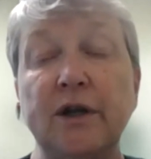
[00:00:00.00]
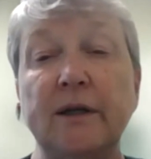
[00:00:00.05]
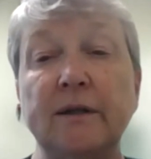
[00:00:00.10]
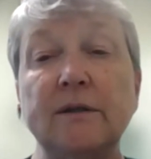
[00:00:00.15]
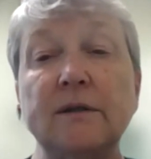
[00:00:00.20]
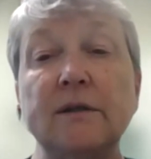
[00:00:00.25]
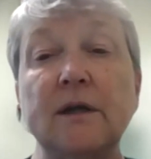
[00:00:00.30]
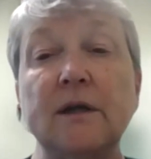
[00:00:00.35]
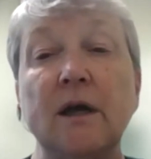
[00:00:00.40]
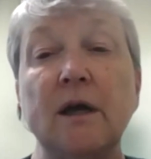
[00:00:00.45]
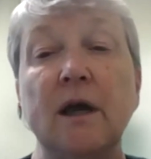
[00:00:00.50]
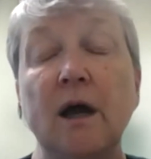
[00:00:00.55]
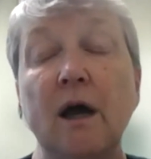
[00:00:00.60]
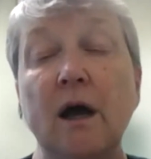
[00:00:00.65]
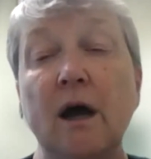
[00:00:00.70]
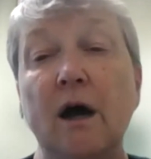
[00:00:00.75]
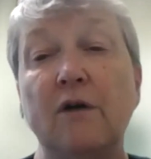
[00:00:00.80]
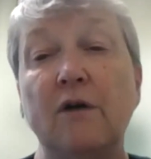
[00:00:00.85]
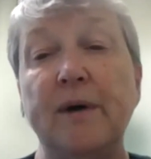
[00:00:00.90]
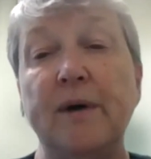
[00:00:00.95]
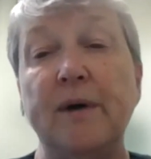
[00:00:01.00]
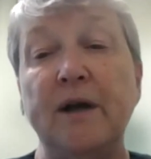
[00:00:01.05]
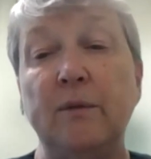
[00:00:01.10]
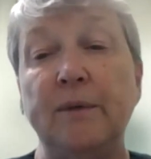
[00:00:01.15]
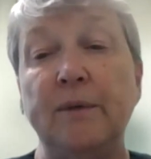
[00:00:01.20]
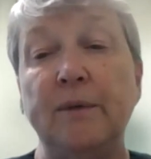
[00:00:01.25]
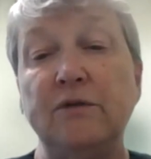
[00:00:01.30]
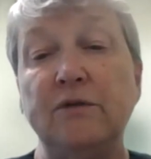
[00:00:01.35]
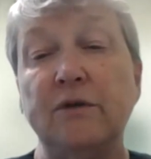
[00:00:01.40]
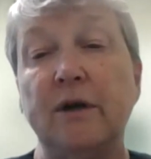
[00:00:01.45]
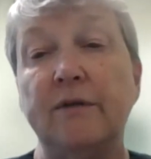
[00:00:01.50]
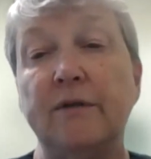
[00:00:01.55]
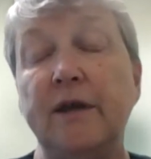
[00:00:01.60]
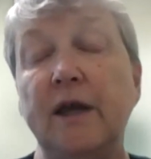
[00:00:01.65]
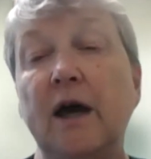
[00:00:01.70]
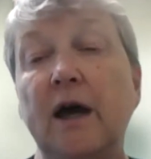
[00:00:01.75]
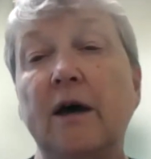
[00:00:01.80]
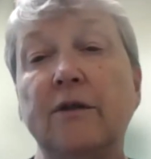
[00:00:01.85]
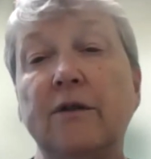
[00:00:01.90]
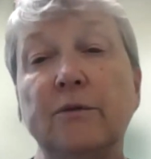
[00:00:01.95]
chance of pyometra.
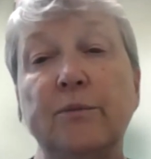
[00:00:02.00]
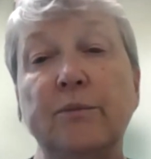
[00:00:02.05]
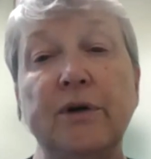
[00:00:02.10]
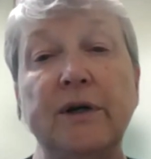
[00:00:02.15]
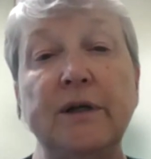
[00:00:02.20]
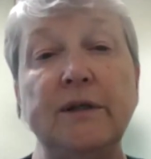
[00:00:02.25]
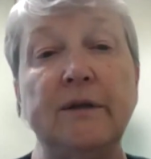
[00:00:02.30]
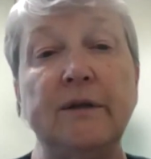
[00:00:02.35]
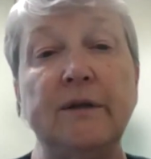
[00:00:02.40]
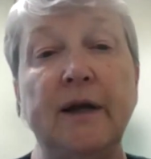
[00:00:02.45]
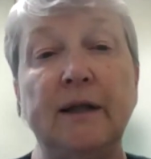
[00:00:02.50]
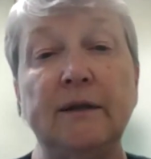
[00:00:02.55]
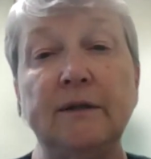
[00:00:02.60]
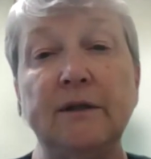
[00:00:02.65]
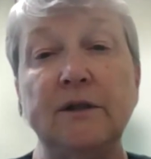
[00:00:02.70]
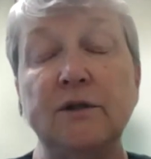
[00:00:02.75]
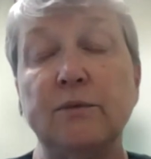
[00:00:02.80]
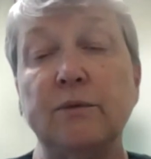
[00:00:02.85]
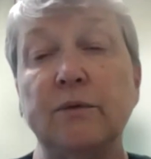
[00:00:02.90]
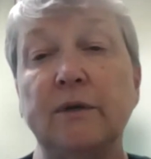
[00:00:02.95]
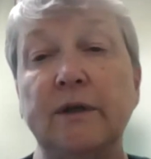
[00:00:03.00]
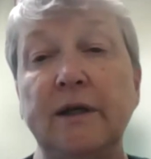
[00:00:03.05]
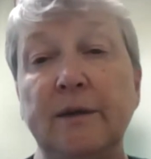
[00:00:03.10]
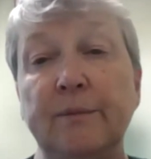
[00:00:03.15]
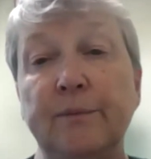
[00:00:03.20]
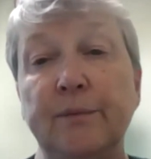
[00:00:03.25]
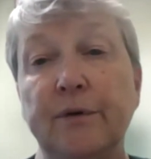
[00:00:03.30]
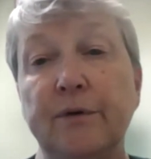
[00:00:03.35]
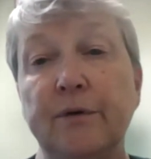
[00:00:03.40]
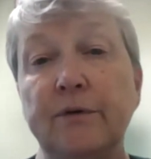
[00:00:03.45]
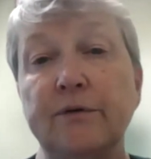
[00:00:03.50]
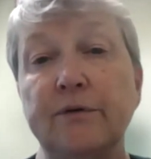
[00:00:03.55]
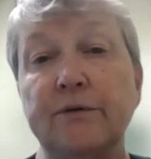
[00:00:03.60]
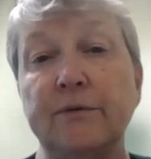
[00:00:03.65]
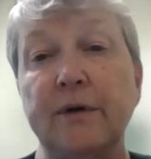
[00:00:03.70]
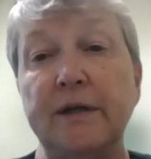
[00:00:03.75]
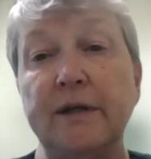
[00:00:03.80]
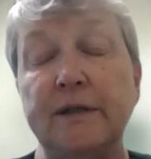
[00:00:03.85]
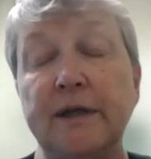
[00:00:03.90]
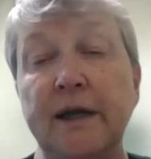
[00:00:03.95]
The other breeds in that list were Leonbergers,
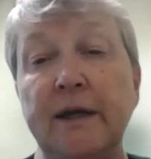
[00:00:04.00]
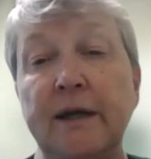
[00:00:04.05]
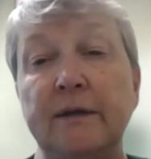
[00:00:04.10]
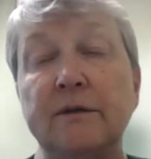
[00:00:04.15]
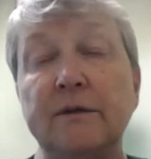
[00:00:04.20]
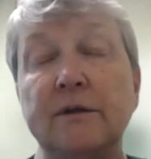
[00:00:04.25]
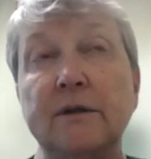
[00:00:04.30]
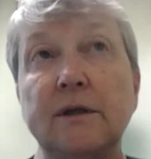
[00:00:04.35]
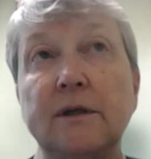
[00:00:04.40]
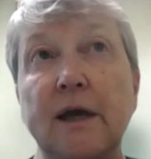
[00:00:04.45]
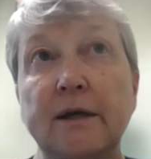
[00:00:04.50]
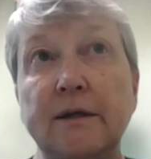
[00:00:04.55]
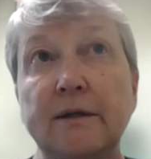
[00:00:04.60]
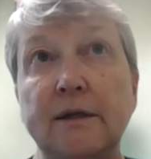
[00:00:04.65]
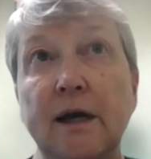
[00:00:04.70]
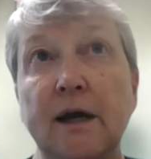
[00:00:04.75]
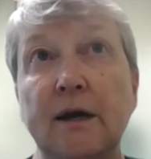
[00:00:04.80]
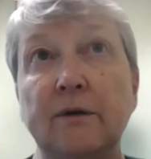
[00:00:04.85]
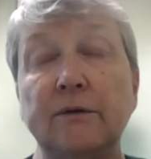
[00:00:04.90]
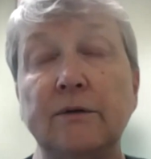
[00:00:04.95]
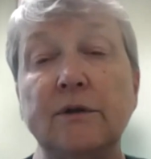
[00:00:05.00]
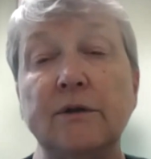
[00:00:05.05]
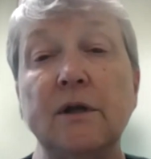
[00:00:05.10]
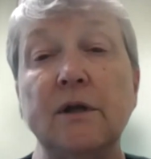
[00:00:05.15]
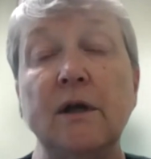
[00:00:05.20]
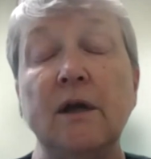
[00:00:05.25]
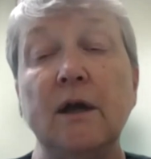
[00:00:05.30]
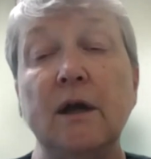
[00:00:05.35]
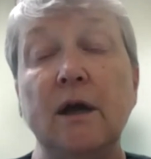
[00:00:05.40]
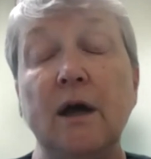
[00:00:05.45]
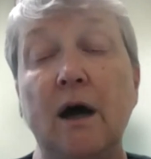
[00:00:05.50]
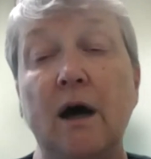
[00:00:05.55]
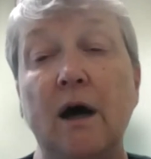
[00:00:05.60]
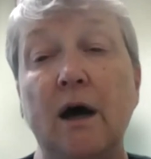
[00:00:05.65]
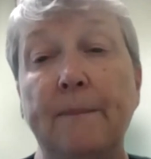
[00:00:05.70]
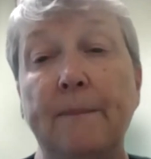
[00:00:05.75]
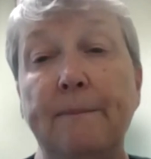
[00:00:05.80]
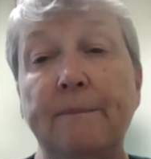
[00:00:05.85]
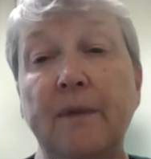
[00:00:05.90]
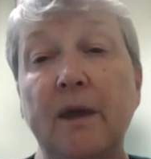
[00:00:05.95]
Great Danes, Keeshonds,
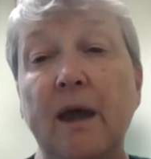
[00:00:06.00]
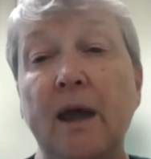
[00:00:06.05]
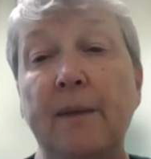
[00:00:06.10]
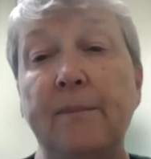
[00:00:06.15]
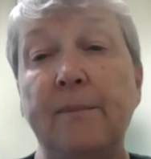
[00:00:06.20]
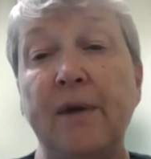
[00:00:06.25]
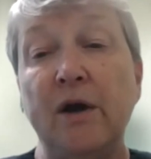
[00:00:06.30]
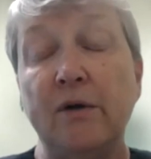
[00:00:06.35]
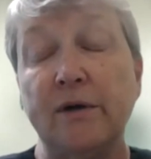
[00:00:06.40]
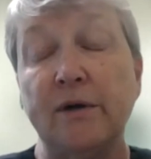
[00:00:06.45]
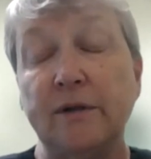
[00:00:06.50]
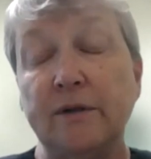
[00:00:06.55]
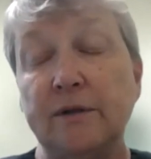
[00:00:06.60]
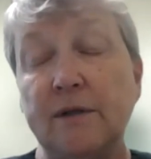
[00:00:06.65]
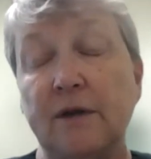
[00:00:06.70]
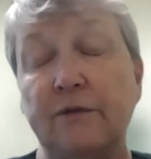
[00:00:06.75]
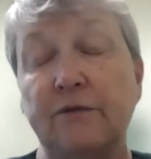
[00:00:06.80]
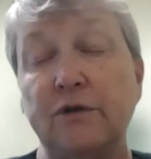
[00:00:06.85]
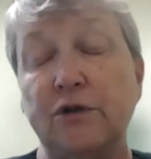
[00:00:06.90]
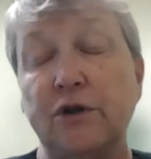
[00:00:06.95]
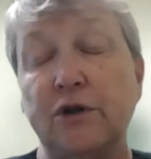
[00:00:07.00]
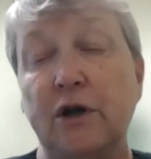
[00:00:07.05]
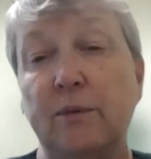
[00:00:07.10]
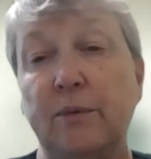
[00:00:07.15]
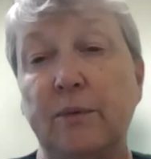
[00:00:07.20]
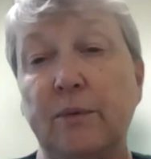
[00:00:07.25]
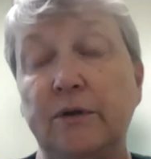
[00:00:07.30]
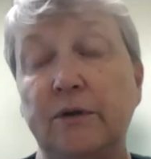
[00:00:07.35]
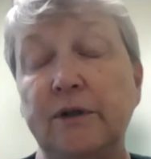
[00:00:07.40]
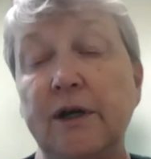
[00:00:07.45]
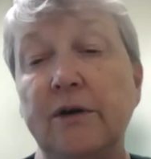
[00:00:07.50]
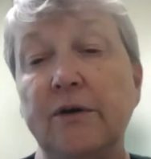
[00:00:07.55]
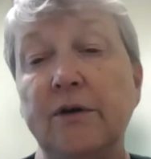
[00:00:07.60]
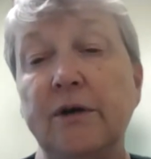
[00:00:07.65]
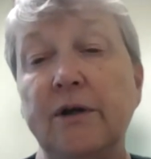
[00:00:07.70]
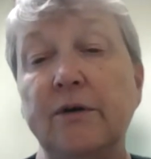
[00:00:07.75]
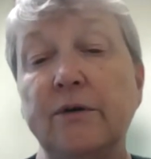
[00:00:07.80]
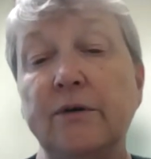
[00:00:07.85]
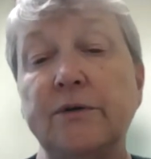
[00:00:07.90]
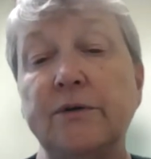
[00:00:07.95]
um, American Staffordshire Bull
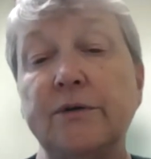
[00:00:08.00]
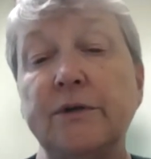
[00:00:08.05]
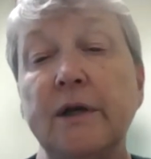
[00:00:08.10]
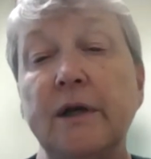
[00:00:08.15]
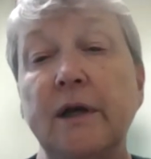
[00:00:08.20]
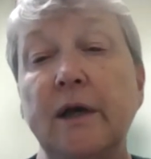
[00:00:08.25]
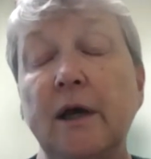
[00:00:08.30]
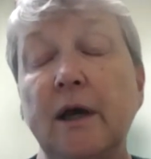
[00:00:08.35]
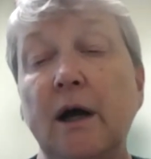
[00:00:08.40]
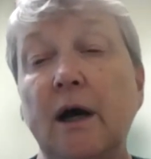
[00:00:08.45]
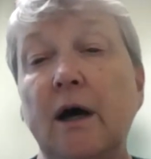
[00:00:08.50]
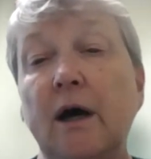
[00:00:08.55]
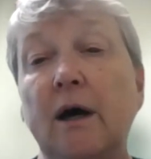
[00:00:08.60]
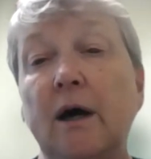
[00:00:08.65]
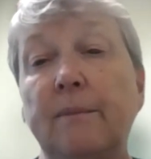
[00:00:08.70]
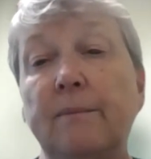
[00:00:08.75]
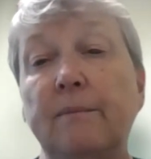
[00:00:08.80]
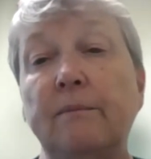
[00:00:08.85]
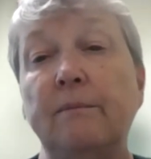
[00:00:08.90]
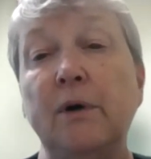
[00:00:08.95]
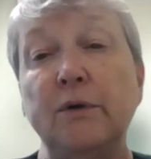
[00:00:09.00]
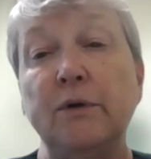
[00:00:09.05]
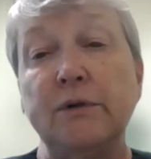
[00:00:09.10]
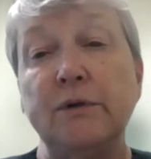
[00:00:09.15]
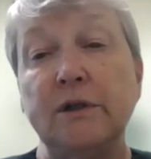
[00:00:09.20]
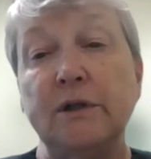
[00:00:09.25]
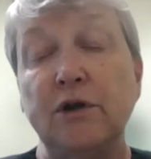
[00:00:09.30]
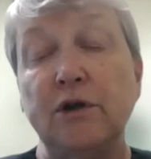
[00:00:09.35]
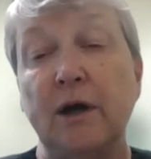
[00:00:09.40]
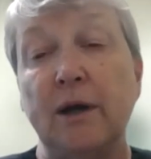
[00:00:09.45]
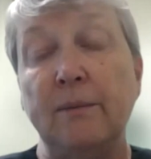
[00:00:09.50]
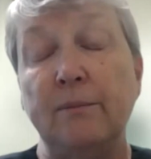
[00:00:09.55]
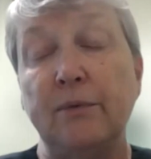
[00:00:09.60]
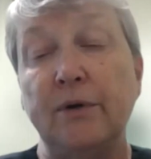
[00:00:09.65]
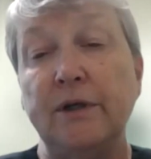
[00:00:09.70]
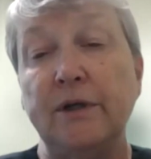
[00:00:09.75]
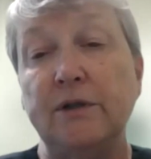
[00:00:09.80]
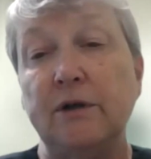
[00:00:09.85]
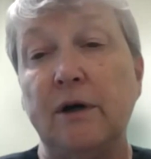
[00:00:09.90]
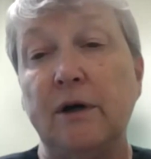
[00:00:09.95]
Terriers, um, mostly giant
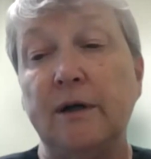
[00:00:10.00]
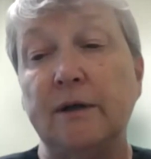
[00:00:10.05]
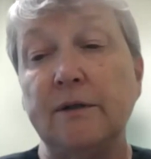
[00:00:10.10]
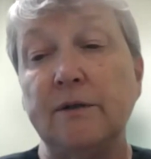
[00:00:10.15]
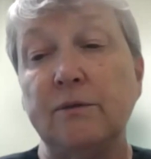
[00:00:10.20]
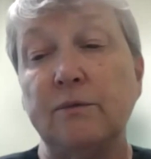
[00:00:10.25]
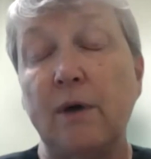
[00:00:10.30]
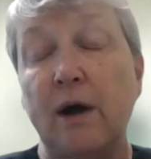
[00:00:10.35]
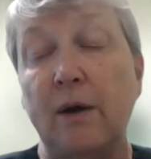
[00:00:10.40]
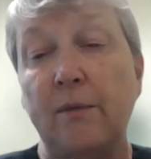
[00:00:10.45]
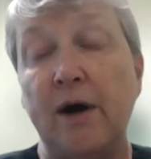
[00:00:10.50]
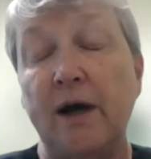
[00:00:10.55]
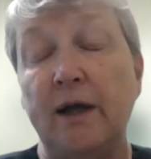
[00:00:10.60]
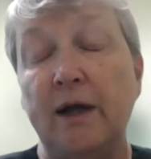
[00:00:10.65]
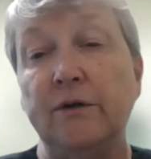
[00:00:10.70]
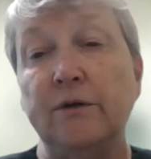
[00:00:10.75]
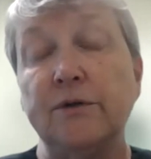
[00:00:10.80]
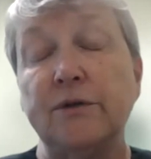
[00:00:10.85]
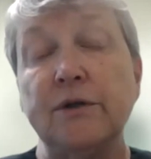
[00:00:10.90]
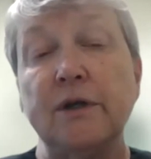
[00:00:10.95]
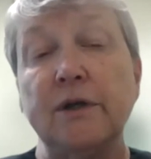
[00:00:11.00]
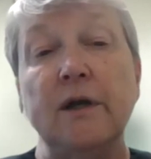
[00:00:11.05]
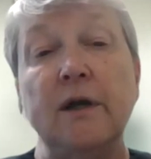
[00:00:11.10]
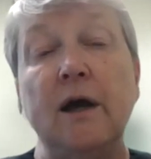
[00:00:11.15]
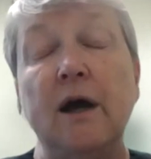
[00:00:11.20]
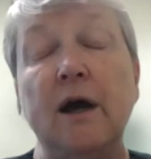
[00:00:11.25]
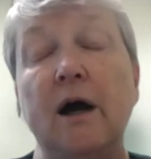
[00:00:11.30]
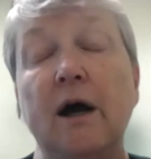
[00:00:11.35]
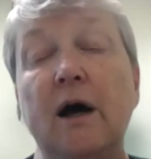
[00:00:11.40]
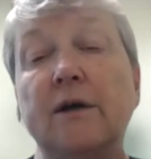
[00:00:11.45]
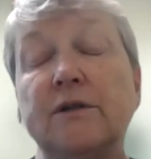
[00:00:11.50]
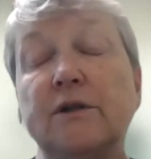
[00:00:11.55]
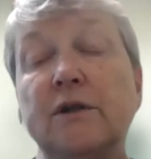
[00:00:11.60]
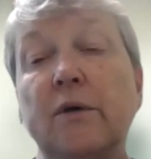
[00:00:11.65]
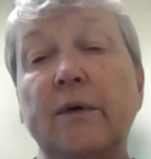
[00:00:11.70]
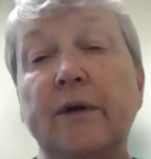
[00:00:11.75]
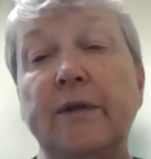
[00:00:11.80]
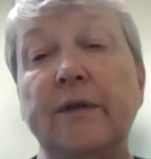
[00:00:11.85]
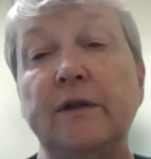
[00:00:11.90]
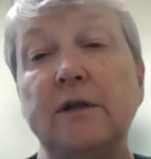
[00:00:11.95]
breed dogs, Rottweilers. Uh,
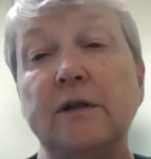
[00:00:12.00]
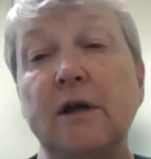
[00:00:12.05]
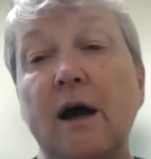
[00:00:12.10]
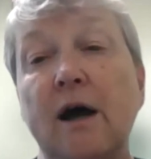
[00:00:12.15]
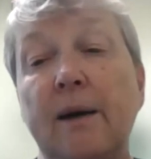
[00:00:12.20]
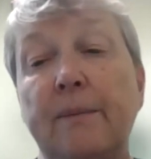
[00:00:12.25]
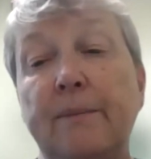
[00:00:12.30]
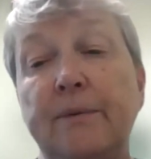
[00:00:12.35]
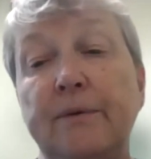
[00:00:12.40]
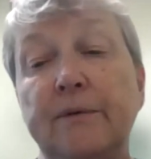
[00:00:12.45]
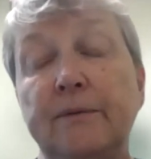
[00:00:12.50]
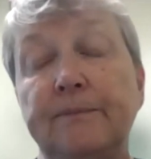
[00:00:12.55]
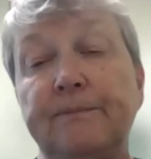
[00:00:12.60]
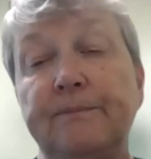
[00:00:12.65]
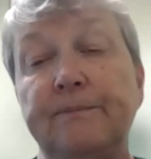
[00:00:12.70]
so in the top